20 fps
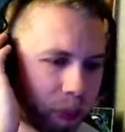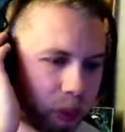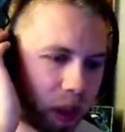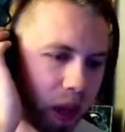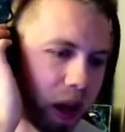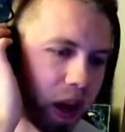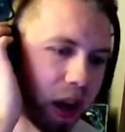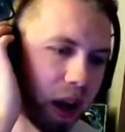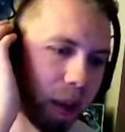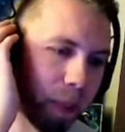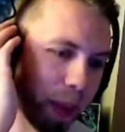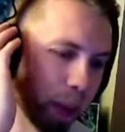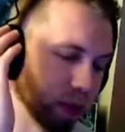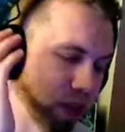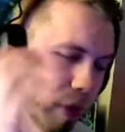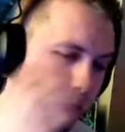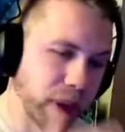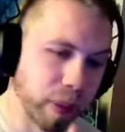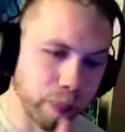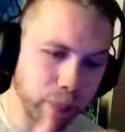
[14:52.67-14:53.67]
Uh, it was
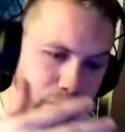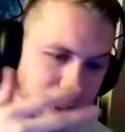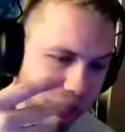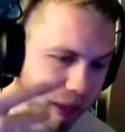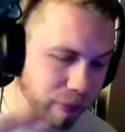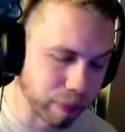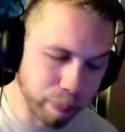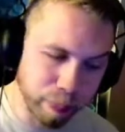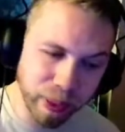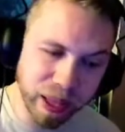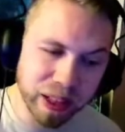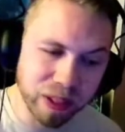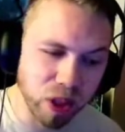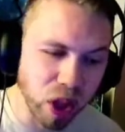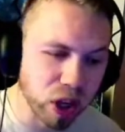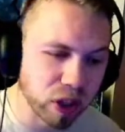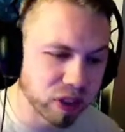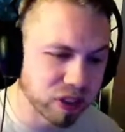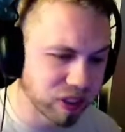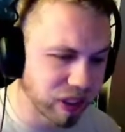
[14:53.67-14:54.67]
going to be big, big,
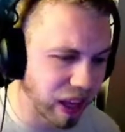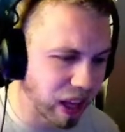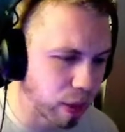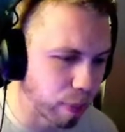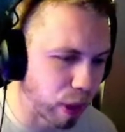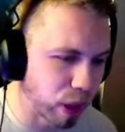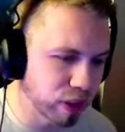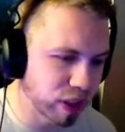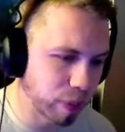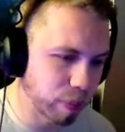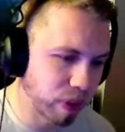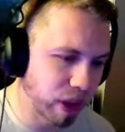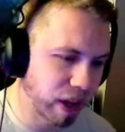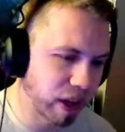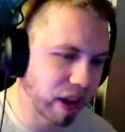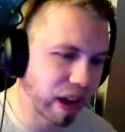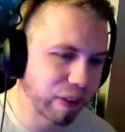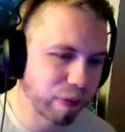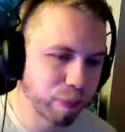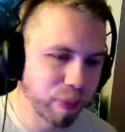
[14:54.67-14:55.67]
large-scale
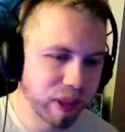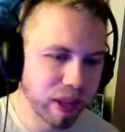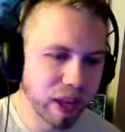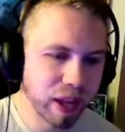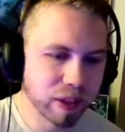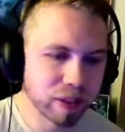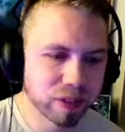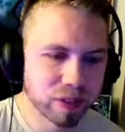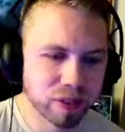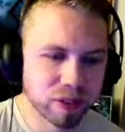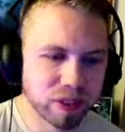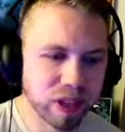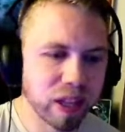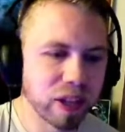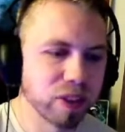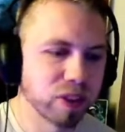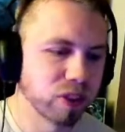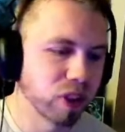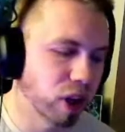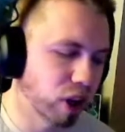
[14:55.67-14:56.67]
multiplayer FPS set in
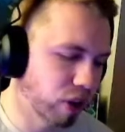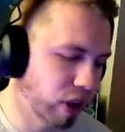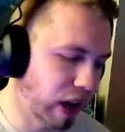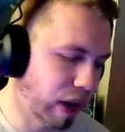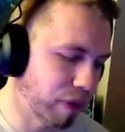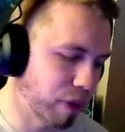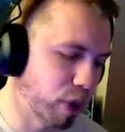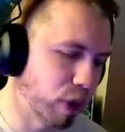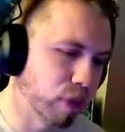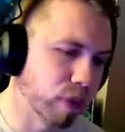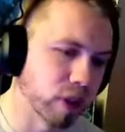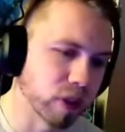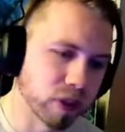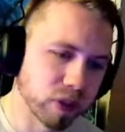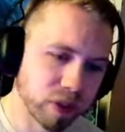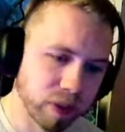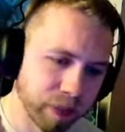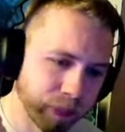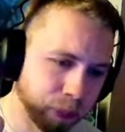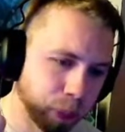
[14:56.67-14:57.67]
the StarCraft universe.